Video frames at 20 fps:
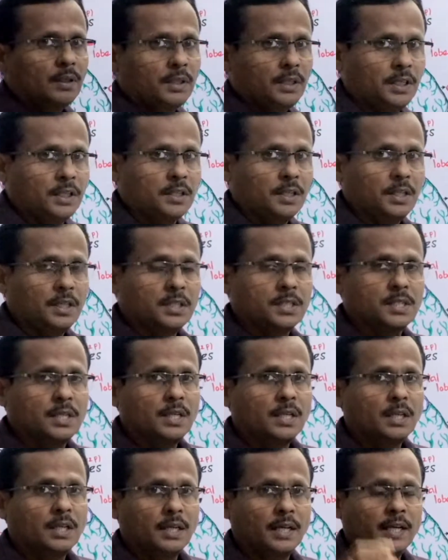it is
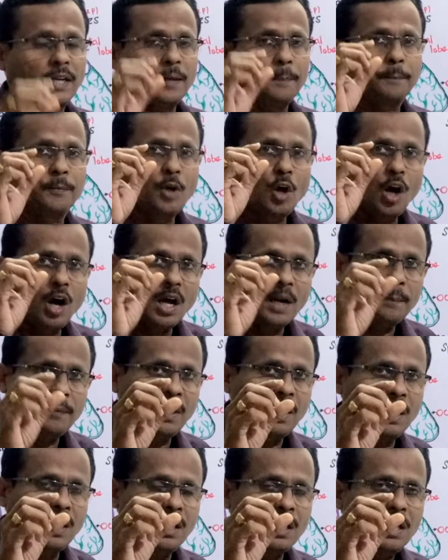an
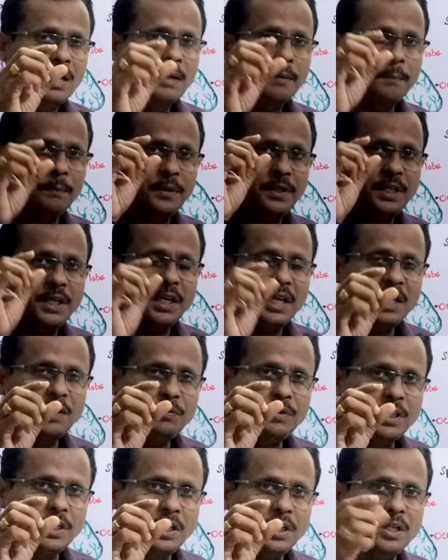abnormal
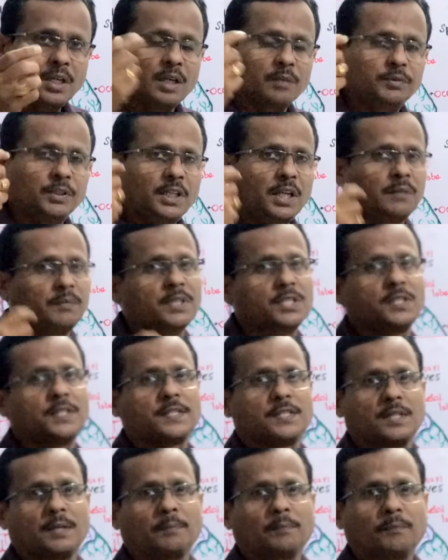behavior of the nervous
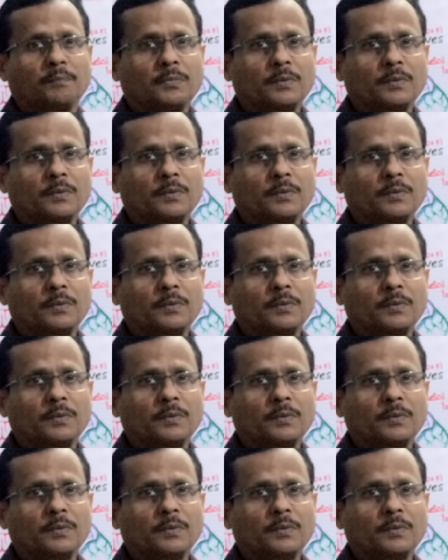system.